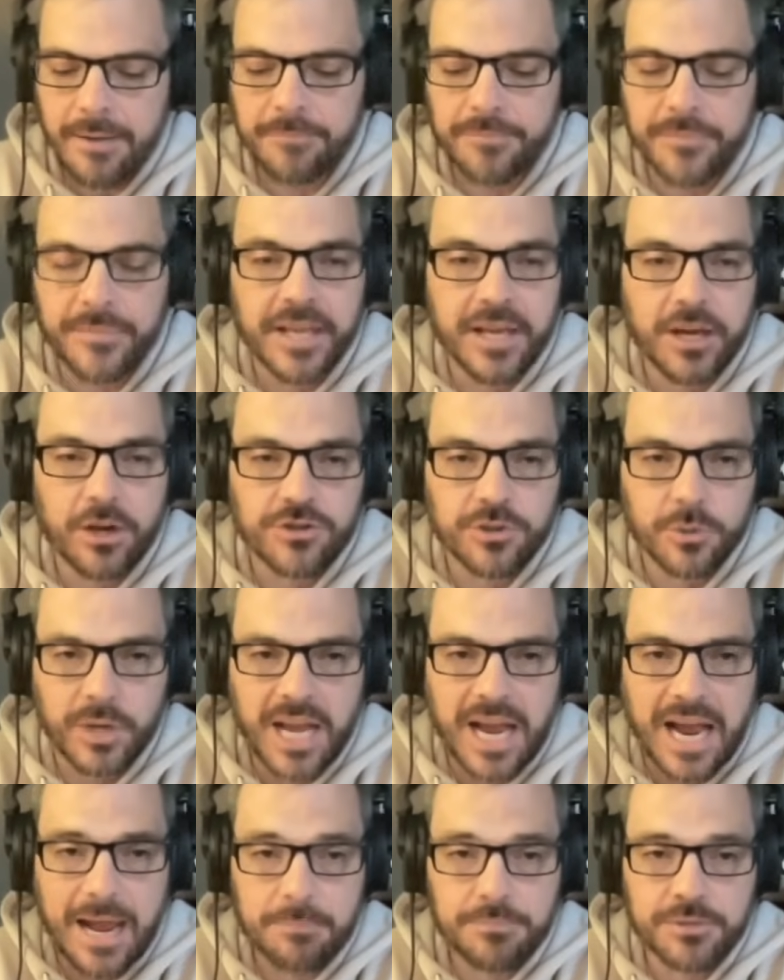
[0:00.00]
They also
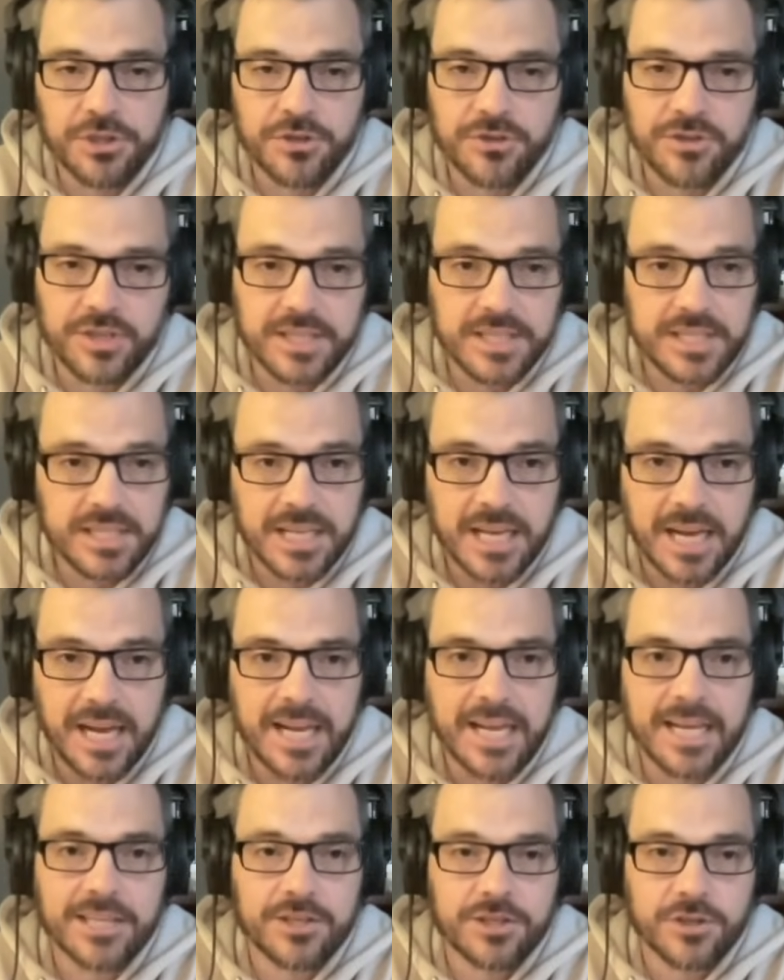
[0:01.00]
captured the
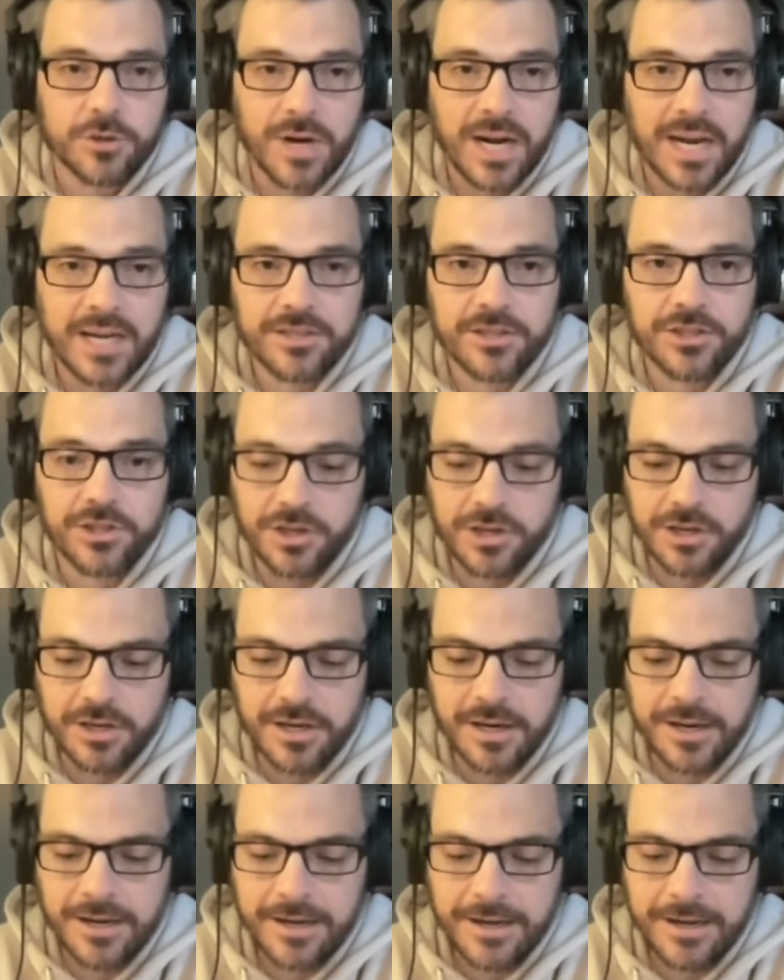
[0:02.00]
CIA director